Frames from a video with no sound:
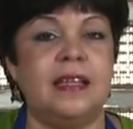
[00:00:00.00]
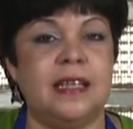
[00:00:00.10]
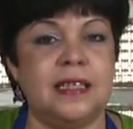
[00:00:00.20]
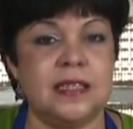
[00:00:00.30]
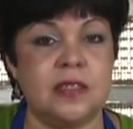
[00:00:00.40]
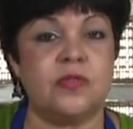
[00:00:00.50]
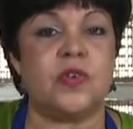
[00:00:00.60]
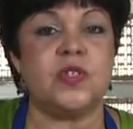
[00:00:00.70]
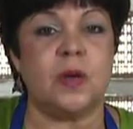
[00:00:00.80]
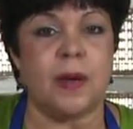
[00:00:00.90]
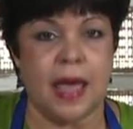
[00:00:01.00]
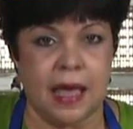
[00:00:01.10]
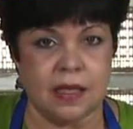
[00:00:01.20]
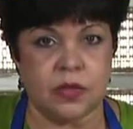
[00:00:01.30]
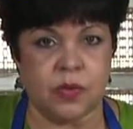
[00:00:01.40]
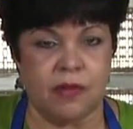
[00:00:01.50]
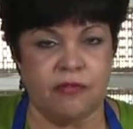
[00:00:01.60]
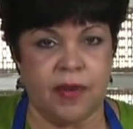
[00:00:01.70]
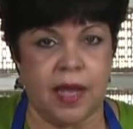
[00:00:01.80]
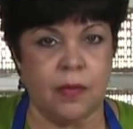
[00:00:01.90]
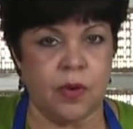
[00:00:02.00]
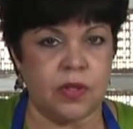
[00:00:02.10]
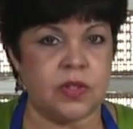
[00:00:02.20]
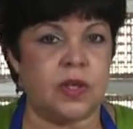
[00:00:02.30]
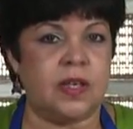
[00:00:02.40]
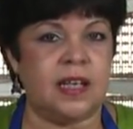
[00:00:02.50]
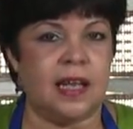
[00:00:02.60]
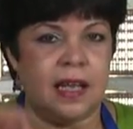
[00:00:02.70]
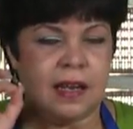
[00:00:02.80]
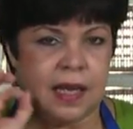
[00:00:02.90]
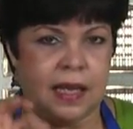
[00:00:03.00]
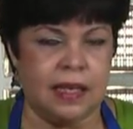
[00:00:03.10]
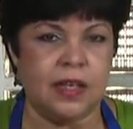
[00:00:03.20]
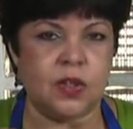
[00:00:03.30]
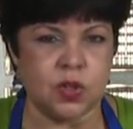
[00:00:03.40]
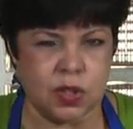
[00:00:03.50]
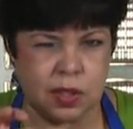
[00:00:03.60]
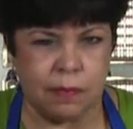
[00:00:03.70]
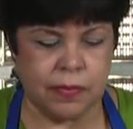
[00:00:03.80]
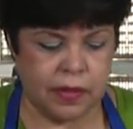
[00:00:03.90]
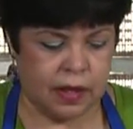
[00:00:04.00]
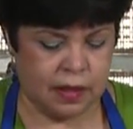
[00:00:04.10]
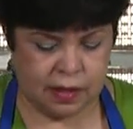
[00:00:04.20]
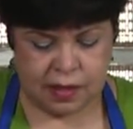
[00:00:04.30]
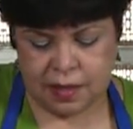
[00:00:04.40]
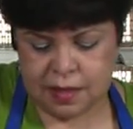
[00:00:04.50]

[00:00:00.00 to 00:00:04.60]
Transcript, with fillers: and this is for some extra flavor, it's gonna add a little something